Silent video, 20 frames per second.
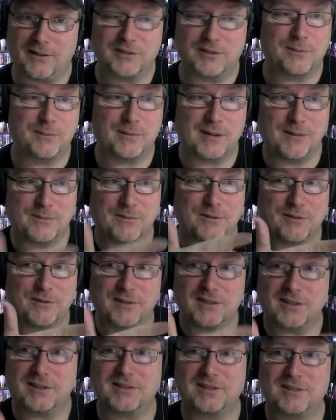Sometimes
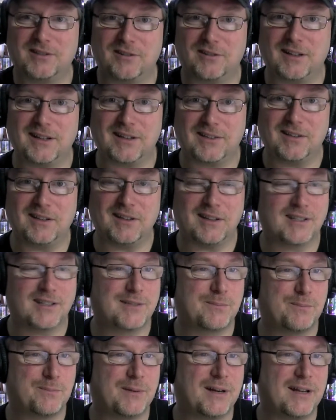they're like this,
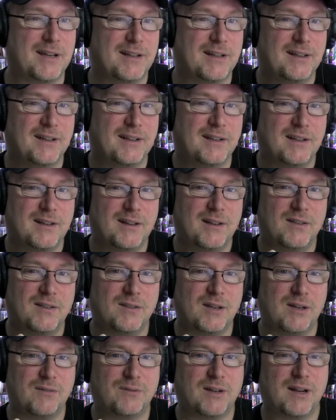but
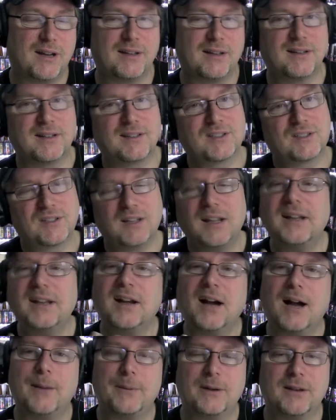they've got a slight
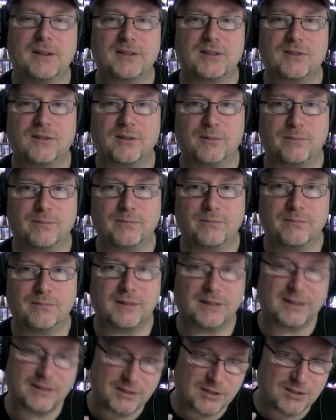hoppiness to them,
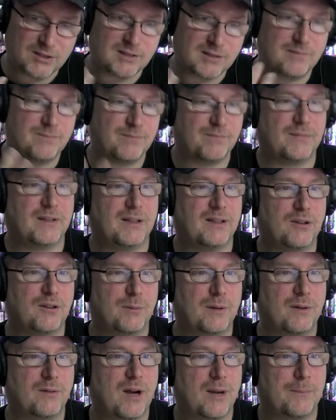like just a little
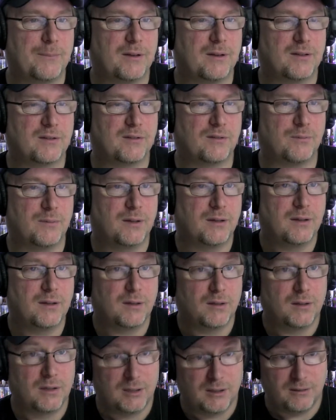bit of hoppiness to them.
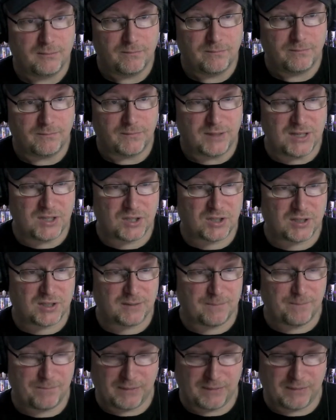This